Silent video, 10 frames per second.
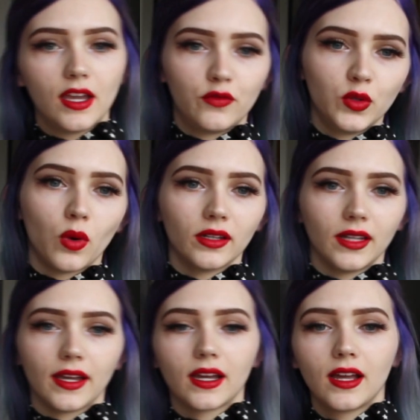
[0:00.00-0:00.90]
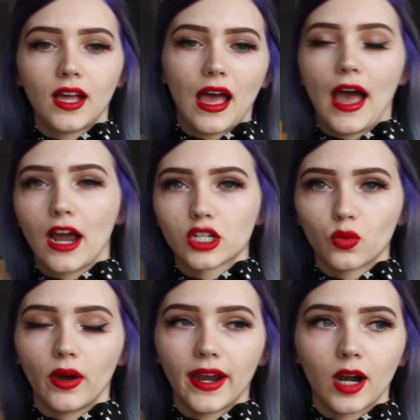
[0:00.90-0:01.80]
if you want like
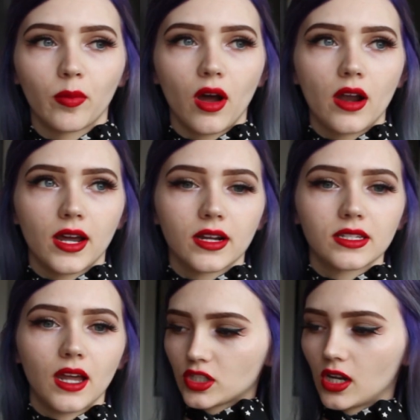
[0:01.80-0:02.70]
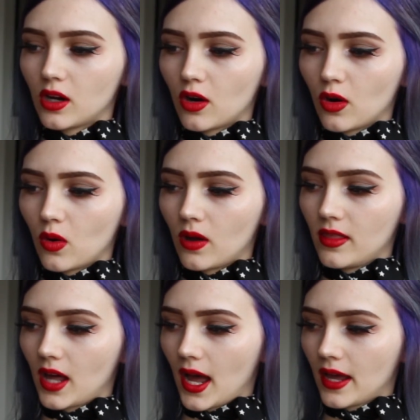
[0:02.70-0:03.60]
actual hair products, so
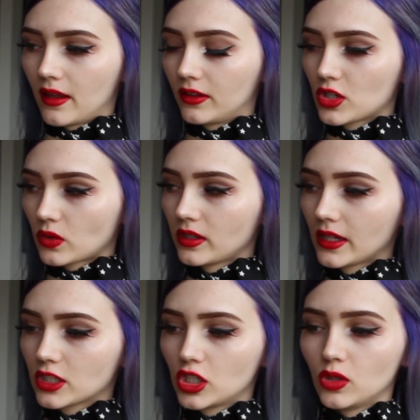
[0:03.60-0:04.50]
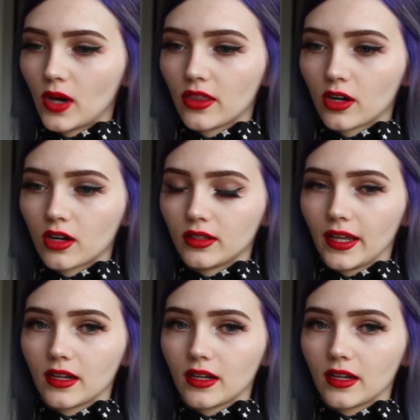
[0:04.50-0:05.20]
there's only like 2 other